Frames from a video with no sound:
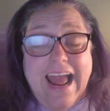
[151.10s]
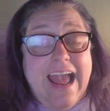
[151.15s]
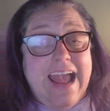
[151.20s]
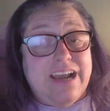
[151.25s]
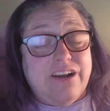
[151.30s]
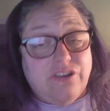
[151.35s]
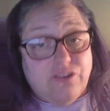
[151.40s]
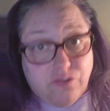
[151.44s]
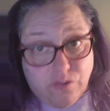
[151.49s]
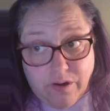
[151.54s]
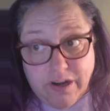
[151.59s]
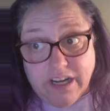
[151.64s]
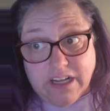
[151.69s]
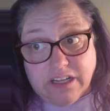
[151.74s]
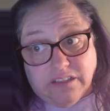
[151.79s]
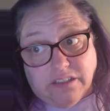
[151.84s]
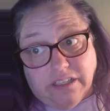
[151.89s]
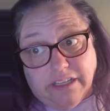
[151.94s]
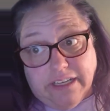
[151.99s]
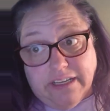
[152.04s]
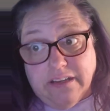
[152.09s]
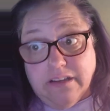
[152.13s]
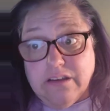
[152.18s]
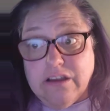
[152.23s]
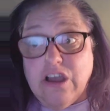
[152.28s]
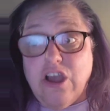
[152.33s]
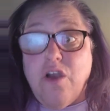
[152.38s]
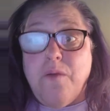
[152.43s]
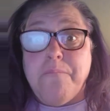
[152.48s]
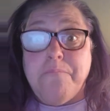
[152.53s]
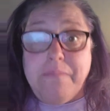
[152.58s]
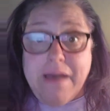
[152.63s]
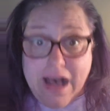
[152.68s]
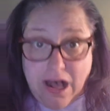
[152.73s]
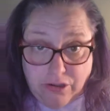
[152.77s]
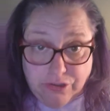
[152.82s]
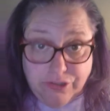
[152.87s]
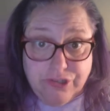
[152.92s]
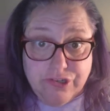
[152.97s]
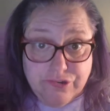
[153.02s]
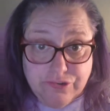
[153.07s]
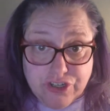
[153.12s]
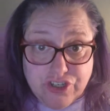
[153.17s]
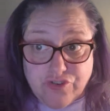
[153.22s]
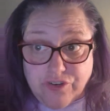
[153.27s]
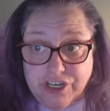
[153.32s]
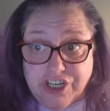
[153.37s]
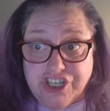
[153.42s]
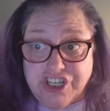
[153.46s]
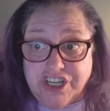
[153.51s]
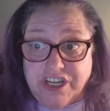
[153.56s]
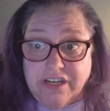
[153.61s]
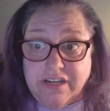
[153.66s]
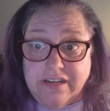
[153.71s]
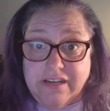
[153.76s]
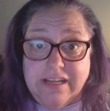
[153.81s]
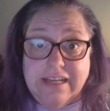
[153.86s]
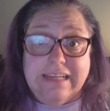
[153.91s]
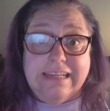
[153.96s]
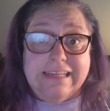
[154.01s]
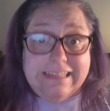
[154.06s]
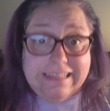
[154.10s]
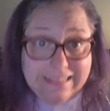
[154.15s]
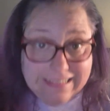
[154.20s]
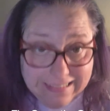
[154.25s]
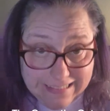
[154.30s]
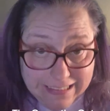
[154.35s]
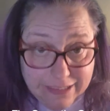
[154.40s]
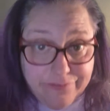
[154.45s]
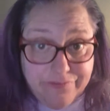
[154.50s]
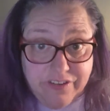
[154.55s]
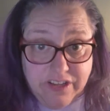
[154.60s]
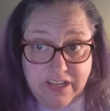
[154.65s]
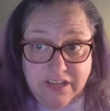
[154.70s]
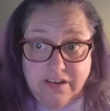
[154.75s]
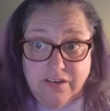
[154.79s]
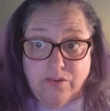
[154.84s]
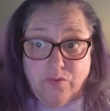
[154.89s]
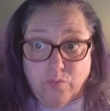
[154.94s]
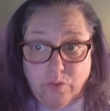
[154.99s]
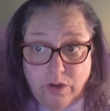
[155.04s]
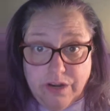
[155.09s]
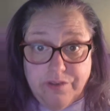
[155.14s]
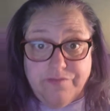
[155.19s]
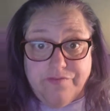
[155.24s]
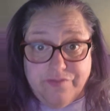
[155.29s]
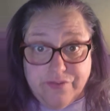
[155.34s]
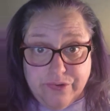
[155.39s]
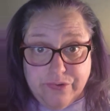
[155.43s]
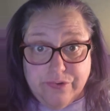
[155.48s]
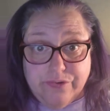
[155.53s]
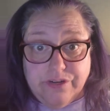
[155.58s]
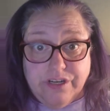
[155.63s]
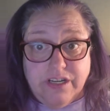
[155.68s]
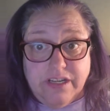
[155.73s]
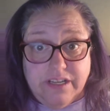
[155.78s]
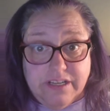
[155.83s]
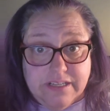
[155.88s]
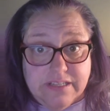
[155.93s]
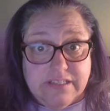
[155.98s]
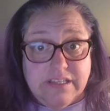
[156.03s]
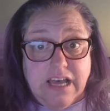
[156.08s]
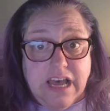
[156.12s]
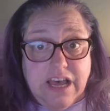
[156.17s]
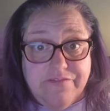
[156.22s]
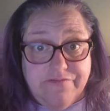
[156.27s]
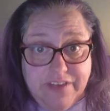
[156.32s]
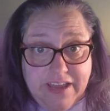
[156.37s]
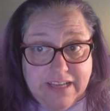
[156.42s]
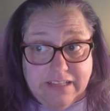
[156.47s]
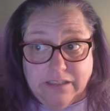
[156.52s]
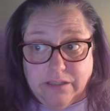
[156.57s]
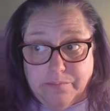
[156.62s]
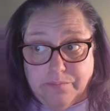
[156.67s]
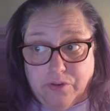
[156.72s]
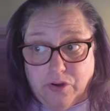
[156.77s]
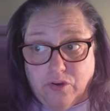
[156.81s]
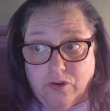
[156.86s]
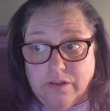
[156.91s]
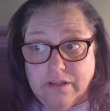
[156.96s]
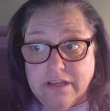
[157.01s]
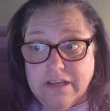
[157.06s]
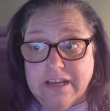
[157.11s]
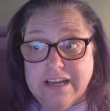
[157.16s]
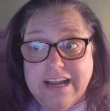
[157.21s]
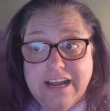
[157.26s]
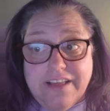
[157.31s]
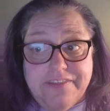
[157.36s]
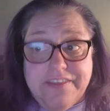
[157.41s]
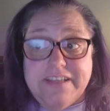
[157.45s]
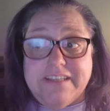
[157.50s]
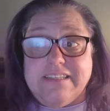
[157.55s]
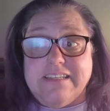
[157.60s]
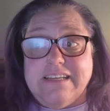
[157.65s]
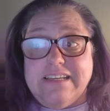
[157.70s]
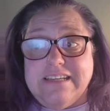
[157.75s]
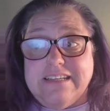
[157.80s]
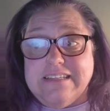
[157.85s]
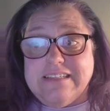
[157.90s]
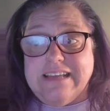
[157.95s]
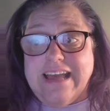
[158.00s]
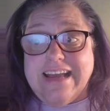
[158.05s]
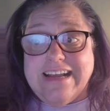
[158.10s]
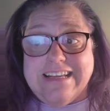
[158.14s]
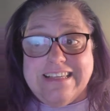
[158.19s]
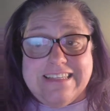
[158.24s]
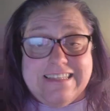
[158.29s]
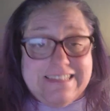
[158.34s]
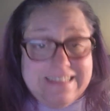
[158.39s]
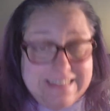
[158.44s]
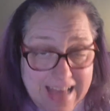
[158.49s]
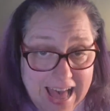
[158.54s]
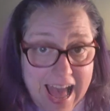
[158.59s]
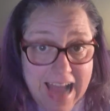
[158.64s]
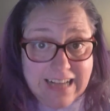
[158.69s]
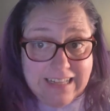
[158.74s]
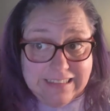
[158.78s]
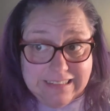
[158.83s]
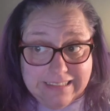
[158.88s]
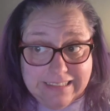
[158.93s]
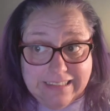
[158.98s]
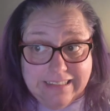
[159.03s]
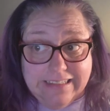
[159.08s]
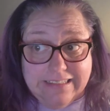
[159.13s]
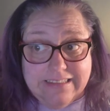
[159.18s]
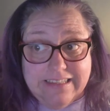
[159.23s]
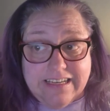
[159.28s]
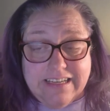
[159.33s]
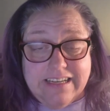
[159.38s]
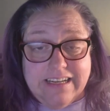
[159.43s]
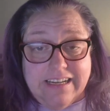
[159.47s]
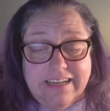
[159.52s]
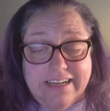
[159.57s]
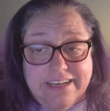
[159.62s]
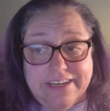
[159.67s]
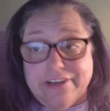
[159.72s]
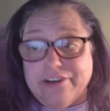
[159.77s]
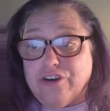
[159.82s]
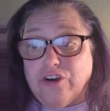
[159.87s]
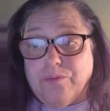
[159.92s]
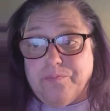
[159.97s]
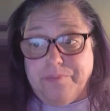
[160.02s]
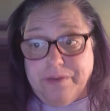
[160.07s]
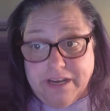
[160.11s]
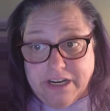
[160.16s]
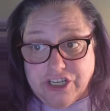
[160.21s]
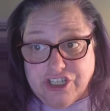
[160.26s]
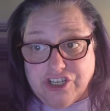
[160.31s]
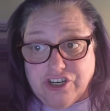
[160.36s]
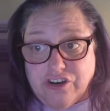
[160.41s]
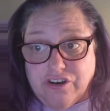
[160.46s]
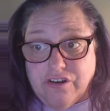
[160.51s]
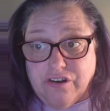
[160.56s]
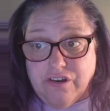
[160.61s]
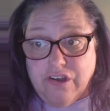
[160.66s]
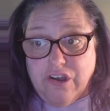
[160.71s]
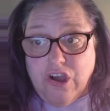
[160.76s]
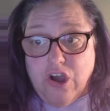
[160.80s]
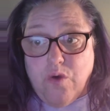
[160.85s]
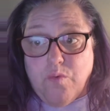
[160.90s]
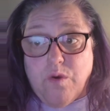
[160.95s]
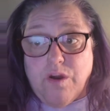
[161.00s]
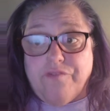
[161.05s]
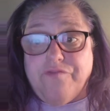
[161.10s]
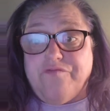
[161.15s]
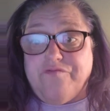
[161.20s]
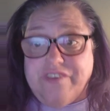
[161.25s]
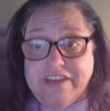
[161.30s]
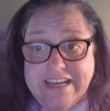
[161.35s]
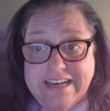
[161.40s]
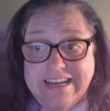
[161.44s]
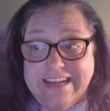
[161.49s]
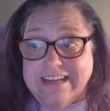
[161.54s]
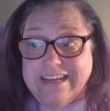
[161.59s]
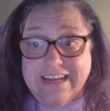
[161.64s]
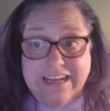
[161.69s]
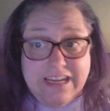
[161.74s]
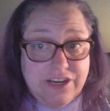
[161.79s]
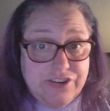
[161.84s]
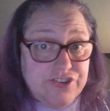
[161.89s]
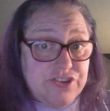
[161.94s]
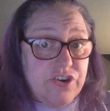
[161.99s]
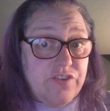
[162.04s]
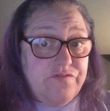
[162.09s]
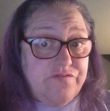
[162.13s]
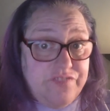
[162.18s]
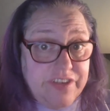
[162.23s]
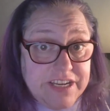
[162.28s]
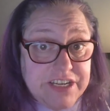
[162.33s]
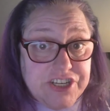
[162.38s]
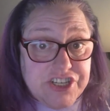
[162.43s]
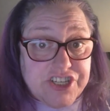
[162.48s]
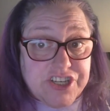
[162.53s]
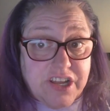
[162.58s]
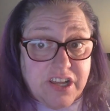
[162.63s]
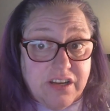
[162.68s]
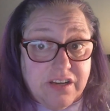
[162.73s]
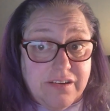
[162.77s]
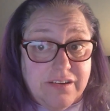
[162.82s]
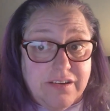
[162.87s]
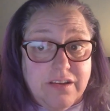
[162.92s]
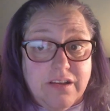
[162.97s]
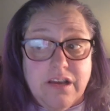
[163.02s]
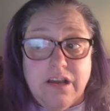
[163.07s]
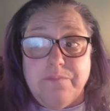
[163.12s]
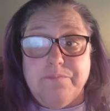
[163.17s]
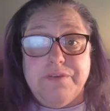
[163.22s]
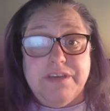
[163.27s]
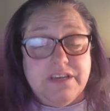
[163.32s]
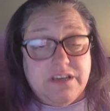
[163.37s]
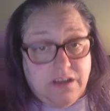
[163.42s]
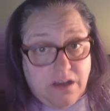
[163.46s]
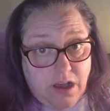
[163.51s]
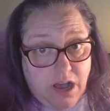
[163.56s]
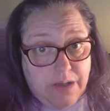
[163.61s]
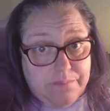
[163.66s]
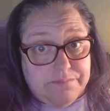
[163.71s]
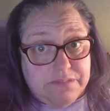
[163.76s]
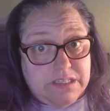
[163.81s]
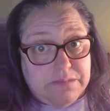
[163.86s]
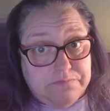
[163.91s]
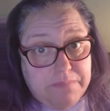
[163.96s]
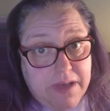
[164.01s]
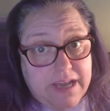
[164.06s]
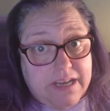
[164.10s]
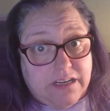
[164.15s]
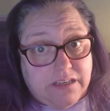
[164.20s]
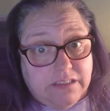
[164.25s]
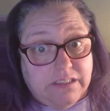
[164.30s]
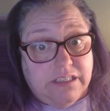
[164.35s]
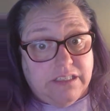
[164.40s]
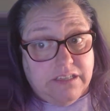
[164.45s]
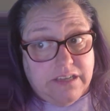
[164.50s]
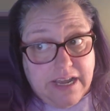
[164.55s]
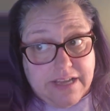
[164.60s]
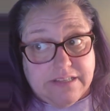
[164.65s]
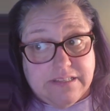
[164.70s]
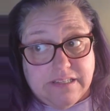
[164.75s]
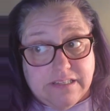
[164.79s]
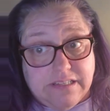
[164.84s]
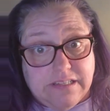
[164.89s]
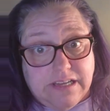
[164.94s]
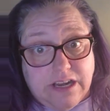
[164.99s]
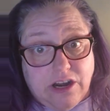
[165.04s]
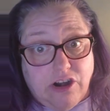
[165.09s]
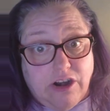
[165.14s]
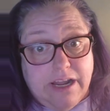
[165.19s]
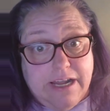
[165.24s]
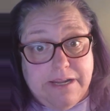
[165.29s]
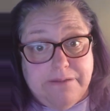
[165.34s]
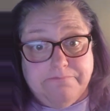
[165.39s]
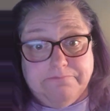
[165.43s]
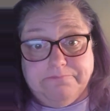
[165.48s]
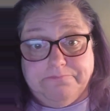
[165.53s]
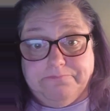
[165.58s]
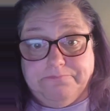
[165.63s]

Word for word: and critically, malnutrition even when food is available. This is exactly the clinical picture where feeding intervention becomes medically necessary.